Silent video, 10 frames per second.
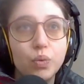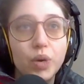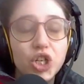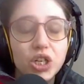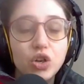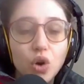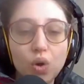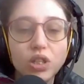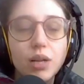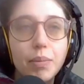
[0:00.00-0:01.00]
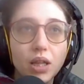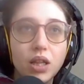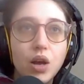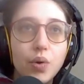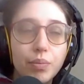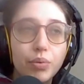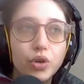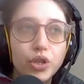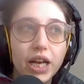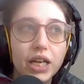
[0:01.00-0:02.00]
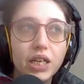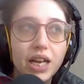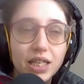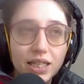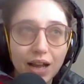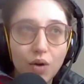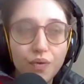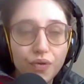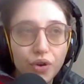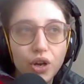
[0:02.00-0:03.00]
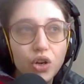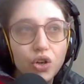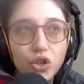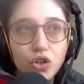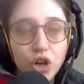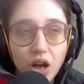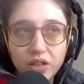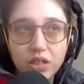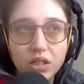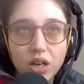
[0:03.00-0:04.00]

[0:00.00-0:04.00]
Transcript: which is not something that the Odin project itself does,